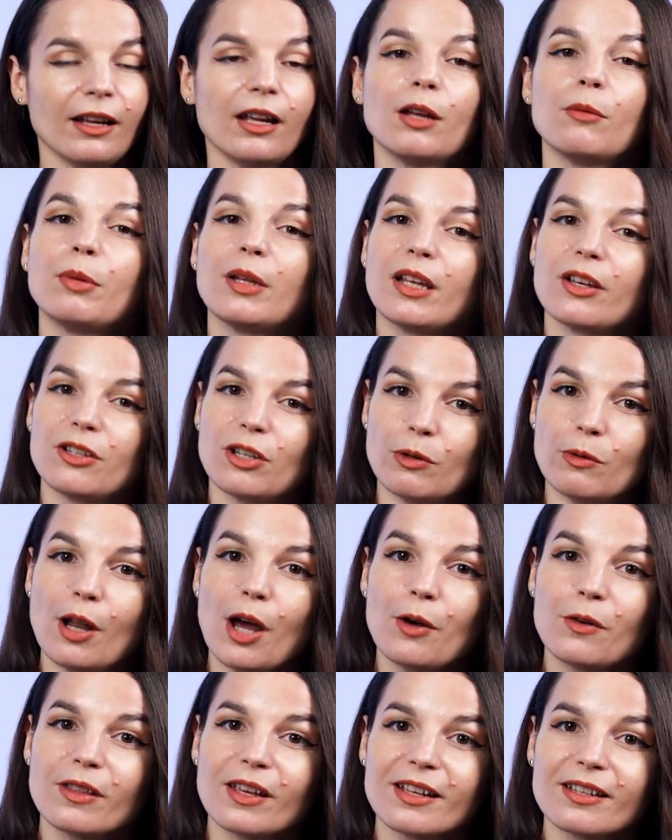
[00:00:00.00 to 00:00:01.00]
And because you
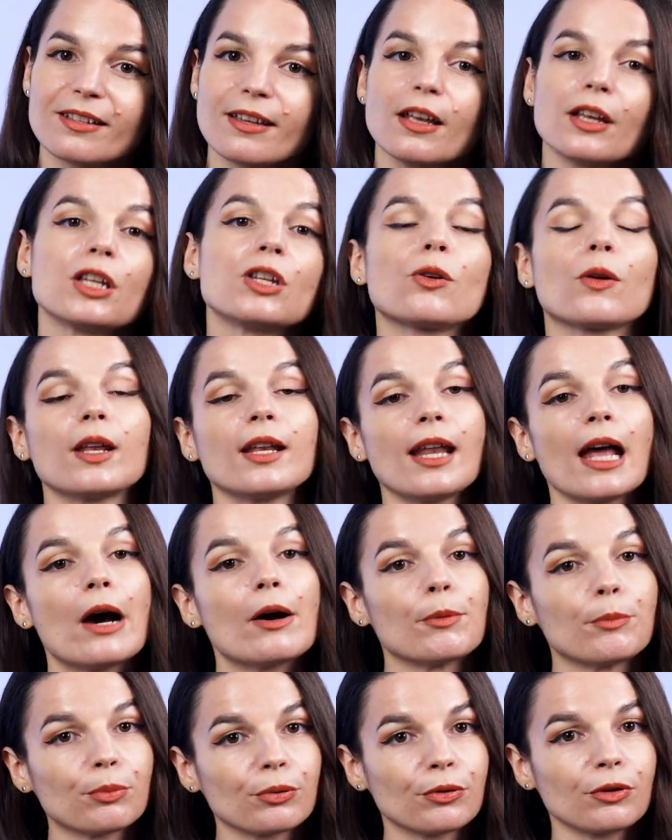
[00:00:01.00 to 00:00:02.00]
know this, you can
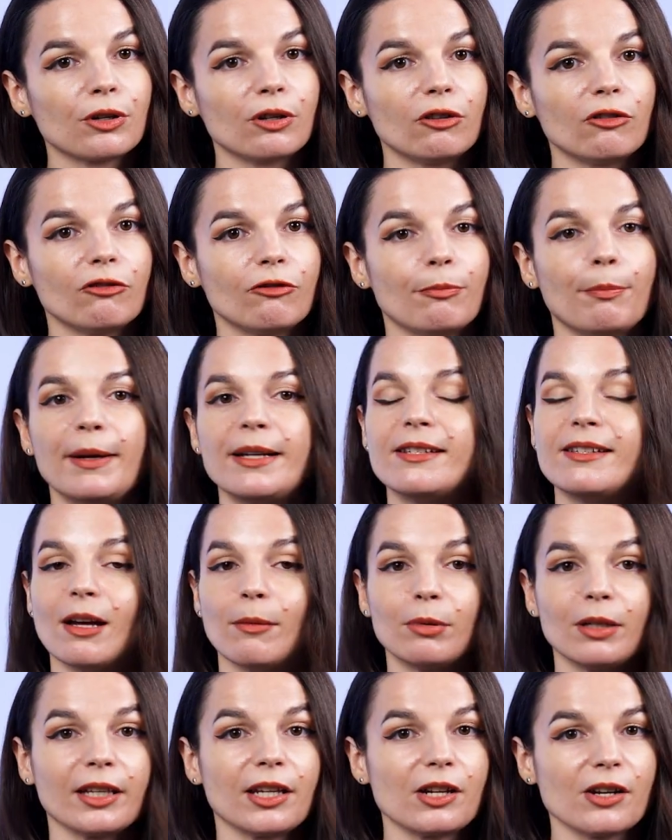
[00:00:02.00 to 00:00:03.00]
now improve by
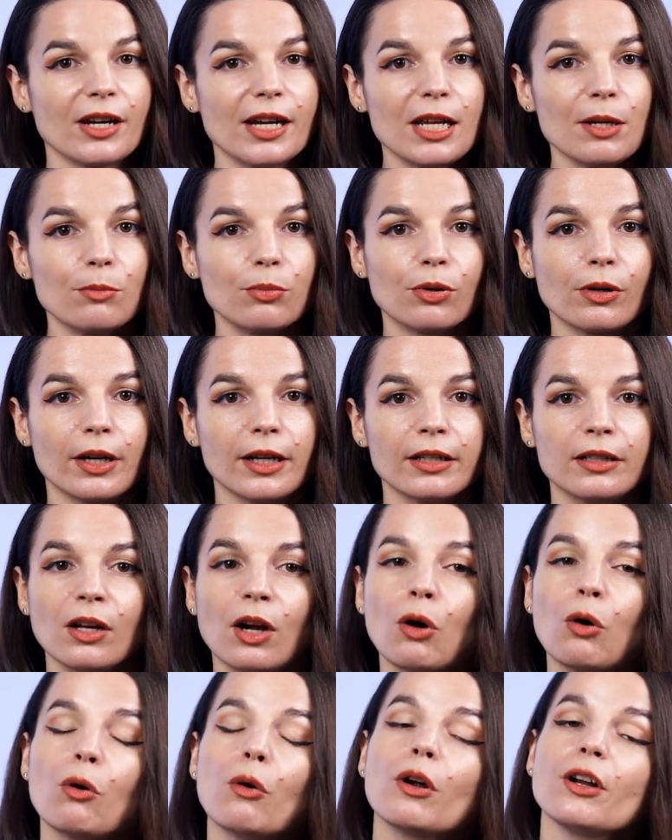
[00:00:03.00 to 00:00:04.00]
doubling your input
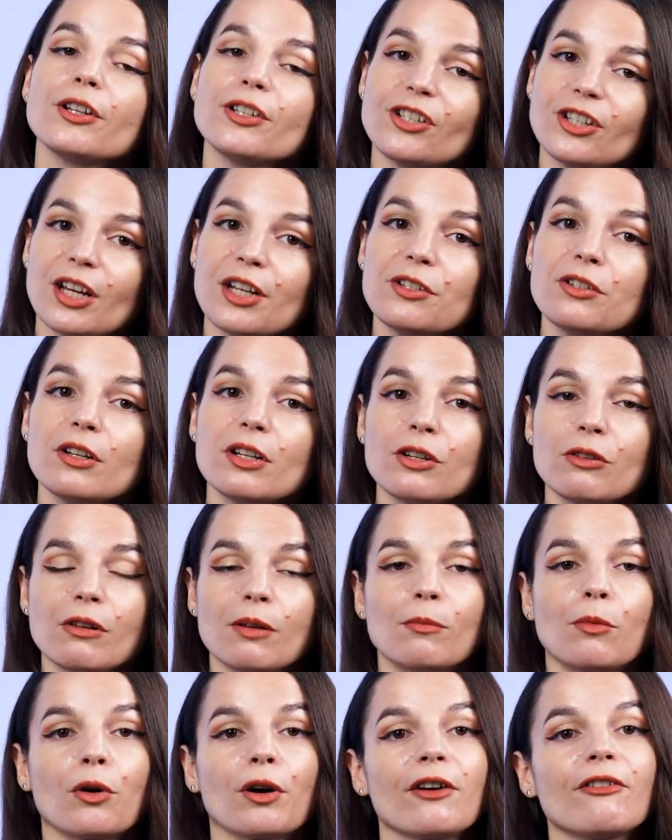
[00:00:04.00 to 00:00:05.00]
or changing to a
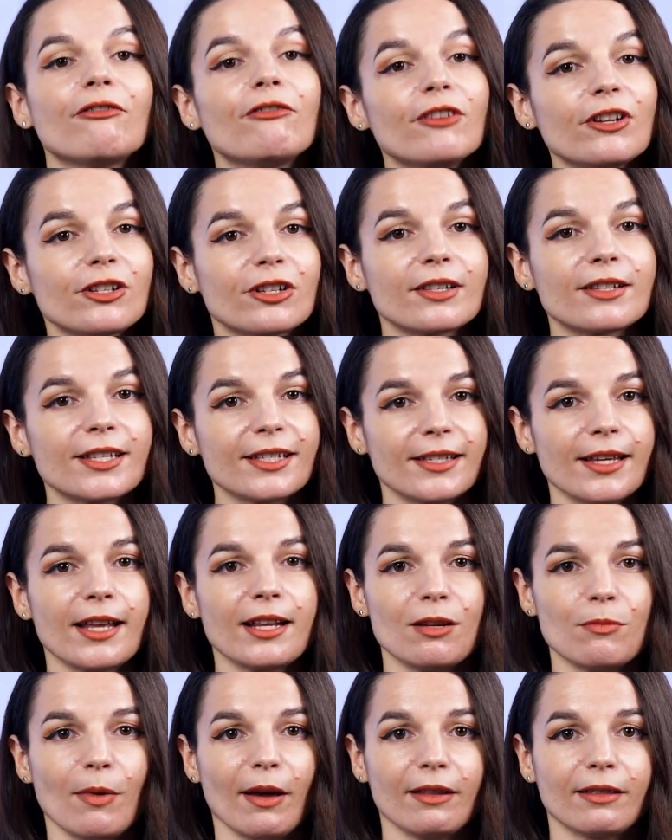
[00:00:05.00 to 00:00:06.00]
more efficient
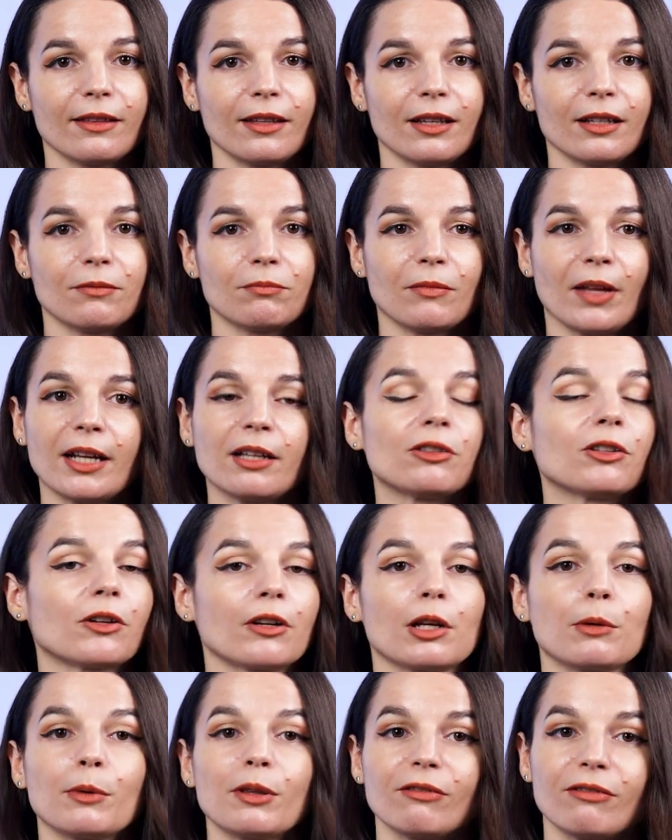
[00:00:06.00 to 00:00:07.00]
study method, like
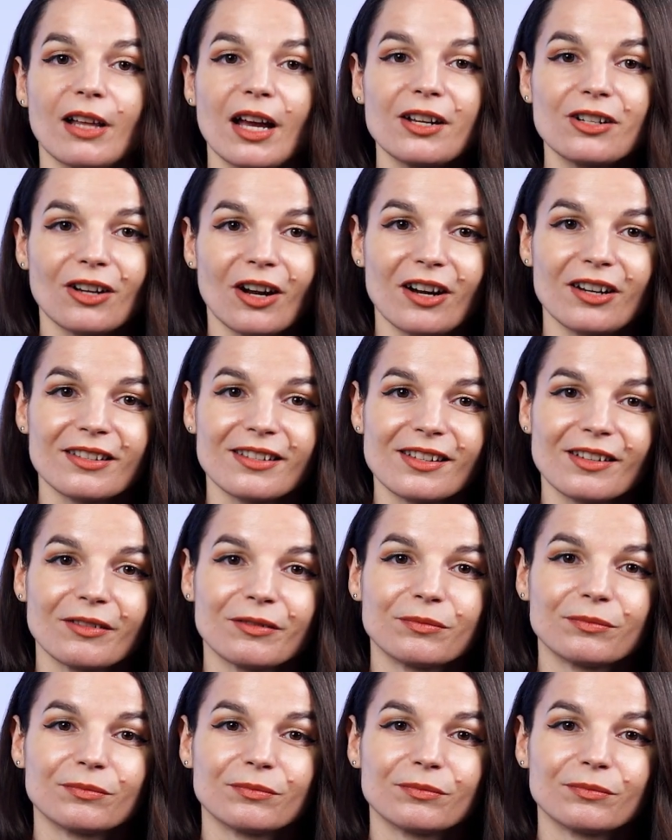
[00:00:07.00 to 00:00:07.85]
learning with flashcards.